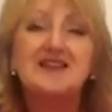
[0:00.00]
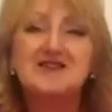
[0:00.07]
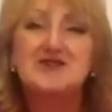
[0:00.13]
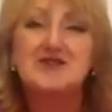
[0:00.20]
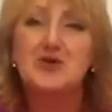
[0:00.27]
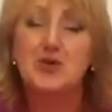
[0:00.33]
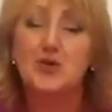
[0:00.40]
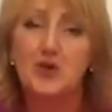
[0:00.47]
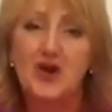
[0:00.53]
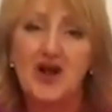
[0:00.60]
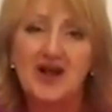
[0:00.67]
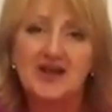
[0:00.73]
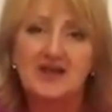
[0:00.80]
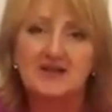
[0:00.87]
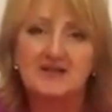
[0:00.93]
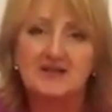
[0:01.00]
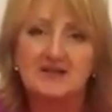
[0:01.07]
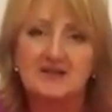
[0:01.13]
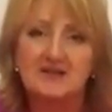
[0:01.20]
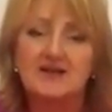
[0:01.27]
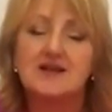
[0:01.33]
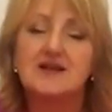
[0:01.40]
Yes, you're
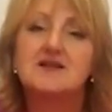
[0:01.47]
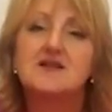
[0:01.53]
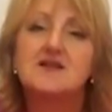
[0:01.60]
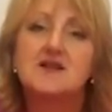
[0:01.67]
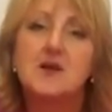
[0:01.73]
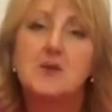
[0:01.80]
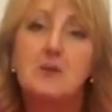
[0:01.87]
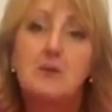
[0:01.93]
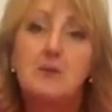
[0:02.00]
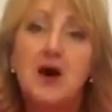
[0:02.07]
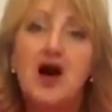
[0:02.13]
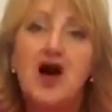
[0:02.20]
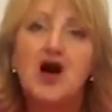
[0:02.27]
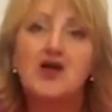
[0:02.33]
right. It's the